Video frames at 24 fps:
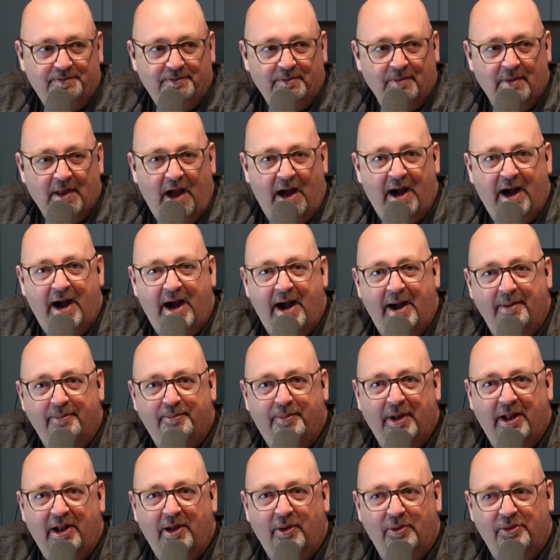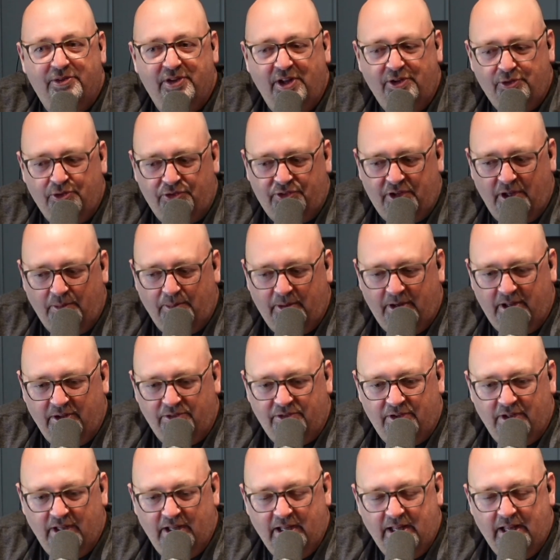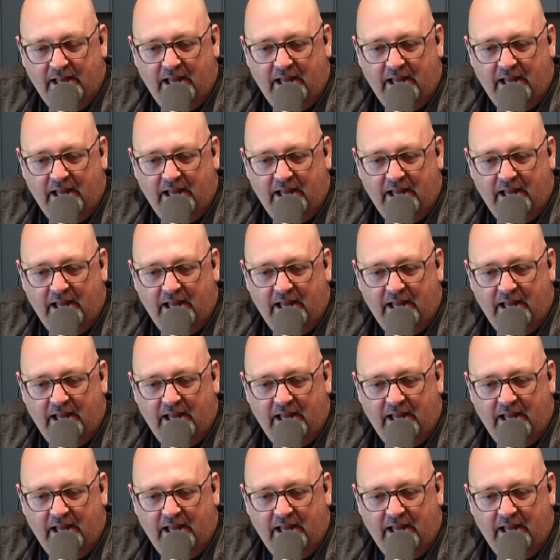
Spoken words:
But it was interesting because,